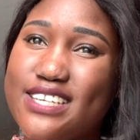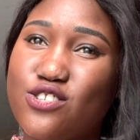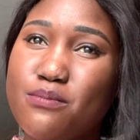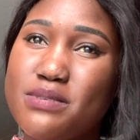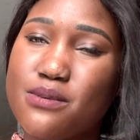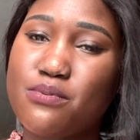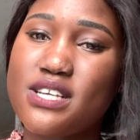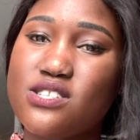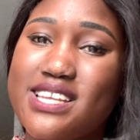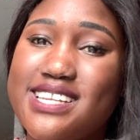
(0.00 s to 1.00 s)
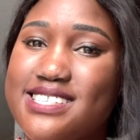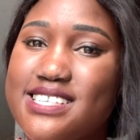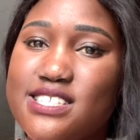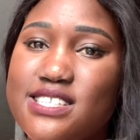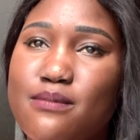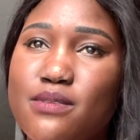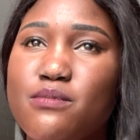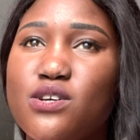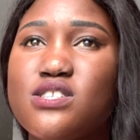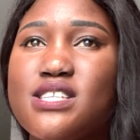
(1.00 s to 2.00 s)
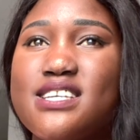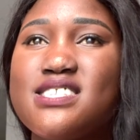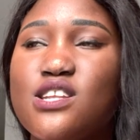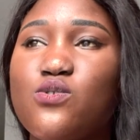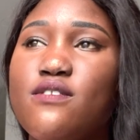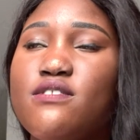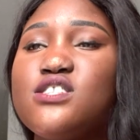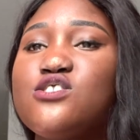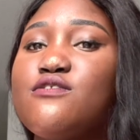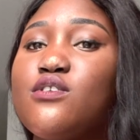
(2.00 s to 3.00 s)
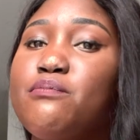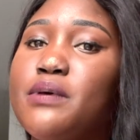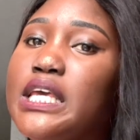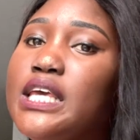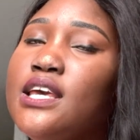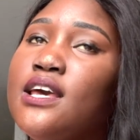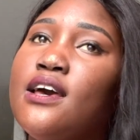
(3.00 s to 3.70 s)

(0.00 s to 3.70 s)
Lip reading: don't be surprised to get a 60 something, because that is an equivalence of a B.